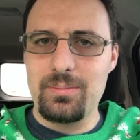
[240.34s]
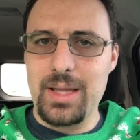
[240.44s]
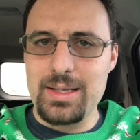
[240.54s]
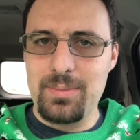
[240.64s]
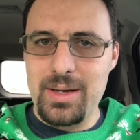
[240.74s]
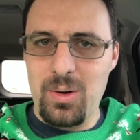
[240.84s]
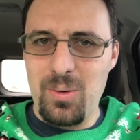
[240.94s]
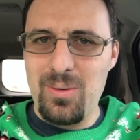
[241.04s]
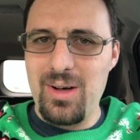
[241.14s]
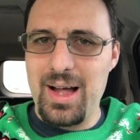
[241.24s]
That's my
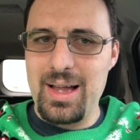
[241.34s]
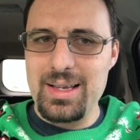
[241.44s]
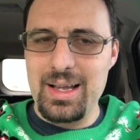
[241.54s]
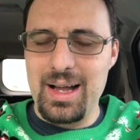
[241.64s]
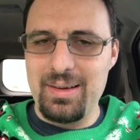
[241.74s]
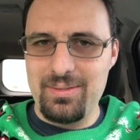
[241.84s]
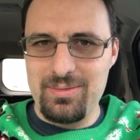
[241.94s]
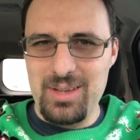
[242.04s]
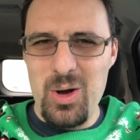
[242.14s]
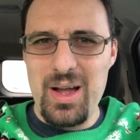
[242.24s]
goal. I
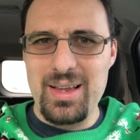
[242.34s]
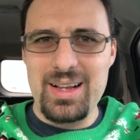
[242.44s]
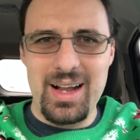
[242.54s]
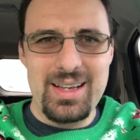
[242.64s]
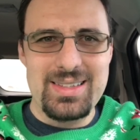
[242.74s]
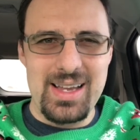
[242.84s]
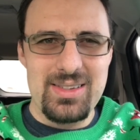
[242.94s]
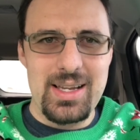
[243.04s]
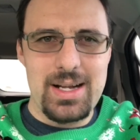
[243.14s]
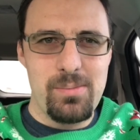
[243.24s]
know it kind of
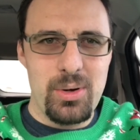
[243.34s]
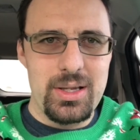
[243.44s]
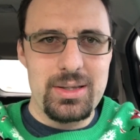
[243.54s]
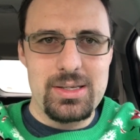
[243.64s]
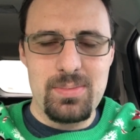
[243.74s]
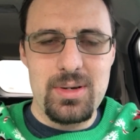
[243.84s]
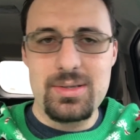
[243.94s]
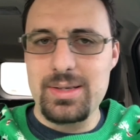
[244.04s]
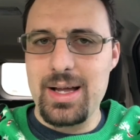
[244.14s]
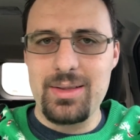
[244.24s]
sounds like I'm putting this
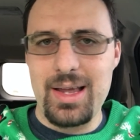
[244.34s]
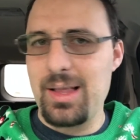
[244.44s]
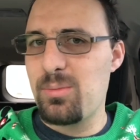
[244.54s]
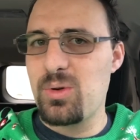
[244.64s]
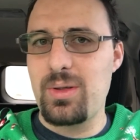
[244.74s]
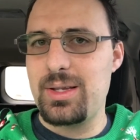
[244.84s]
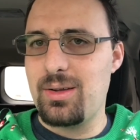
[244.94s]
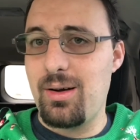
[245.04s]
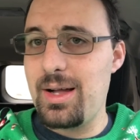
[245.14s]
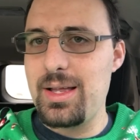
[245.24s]
person down, and I'm really
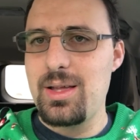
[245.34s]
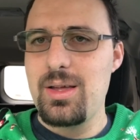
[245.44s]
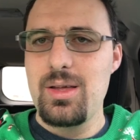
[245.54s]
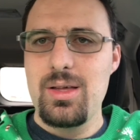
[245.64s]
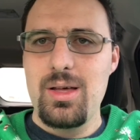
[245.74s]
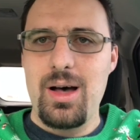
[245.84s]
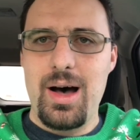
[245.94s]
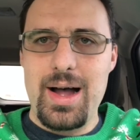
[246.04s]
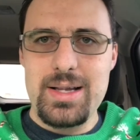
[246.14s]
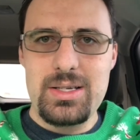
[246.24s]
not.
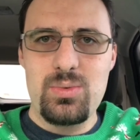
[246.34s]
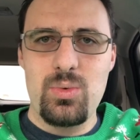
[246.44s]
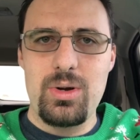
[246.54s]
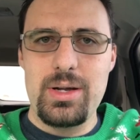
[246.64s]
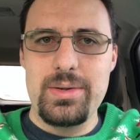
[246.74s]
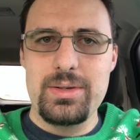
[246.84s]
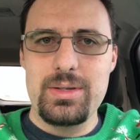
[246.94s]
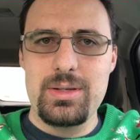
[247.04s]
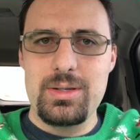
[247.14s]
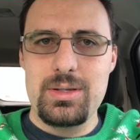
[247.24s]
I just want
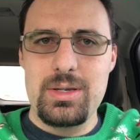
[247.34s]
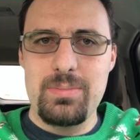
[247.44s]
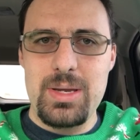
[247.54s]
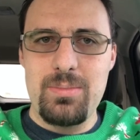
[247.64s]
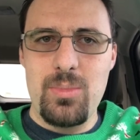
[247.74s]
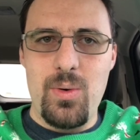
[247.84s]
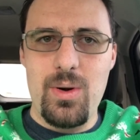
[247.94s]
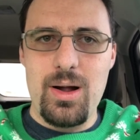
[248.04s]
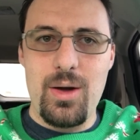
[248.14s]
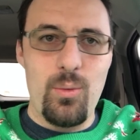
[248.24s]
to be
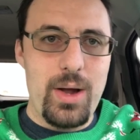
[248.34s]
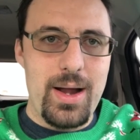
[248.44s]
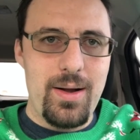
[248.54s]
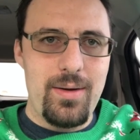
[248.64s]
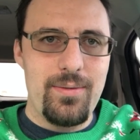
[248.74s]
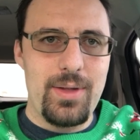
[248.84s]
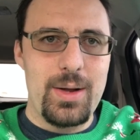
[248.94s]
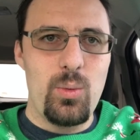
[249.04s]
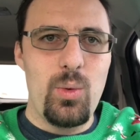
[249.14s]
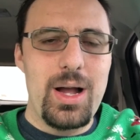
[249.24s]
more aware of,
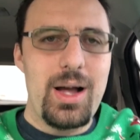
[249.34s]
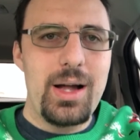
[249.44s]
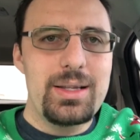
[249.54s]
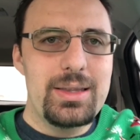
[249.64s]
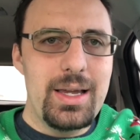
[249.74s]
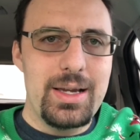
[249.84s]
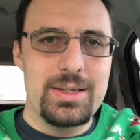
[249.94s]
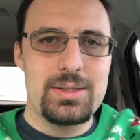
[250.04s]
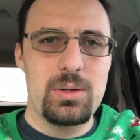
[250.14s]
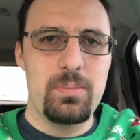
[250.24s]
like, what kind of
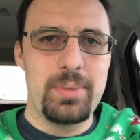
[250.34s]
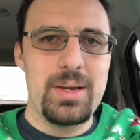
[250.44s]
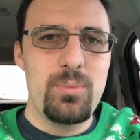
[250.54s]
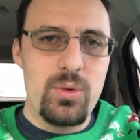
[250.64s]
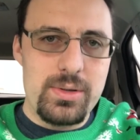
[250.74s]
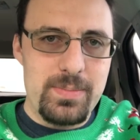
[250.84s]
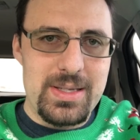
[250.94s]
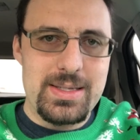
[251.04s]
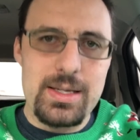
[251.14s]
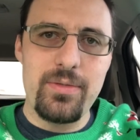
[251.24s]
things. Be more
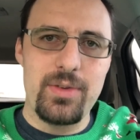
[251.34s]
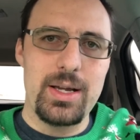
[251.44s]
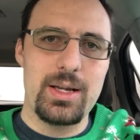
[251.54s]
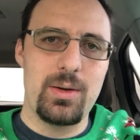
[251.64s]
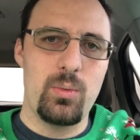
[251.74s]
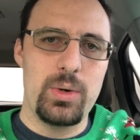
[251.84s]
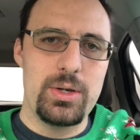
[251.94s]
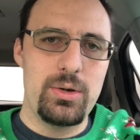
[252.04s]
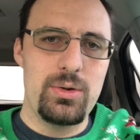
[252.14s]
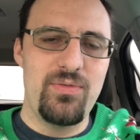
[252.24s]
specific when
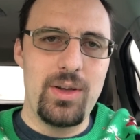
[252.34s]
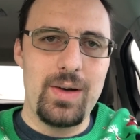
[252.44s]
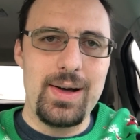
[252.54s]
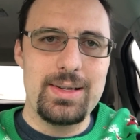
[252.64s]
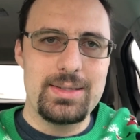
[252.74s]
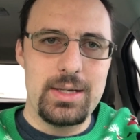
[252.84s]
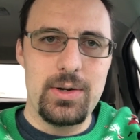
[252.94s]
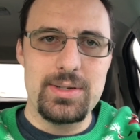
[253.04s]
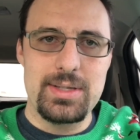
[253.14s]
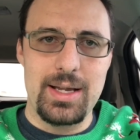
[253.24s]
you fill out a
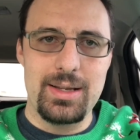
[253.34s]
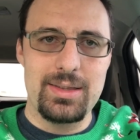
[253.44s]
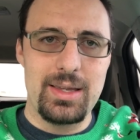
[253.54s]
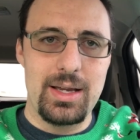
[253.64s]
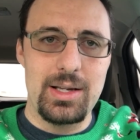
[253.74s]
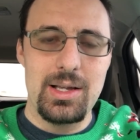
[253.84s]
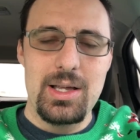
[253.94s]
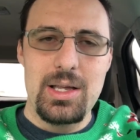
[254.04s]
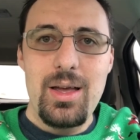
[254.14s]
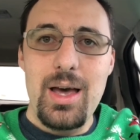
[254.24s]
Secret Santa thing.
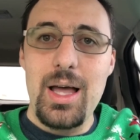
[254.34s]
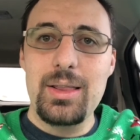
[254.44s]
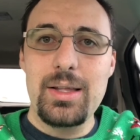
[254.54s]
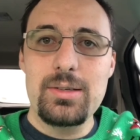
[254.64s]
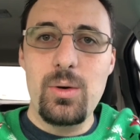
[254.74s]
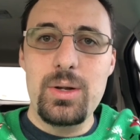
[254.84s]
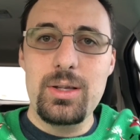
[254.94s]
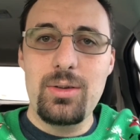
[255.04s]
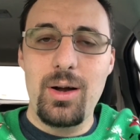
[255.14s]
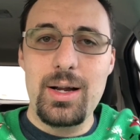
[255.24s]
And let's go
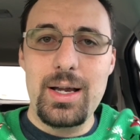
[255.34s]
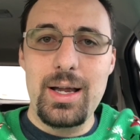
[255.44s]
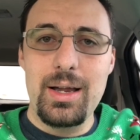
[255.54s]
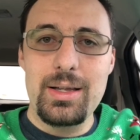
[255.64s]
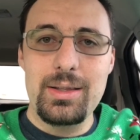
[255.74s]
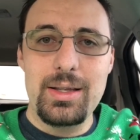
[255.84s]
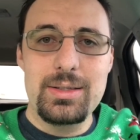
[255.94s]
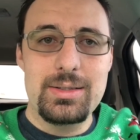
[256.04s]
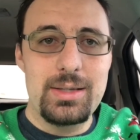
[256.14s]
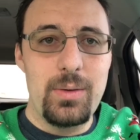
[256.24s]
into Target, and let's
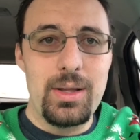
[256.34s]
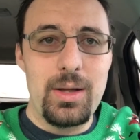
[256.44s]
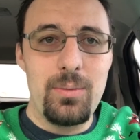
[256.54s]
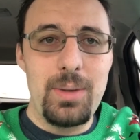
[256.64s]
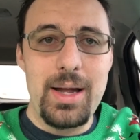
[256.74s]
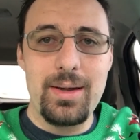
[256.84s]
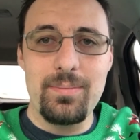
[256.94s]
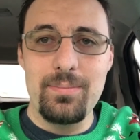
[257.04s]
see what I'll buy.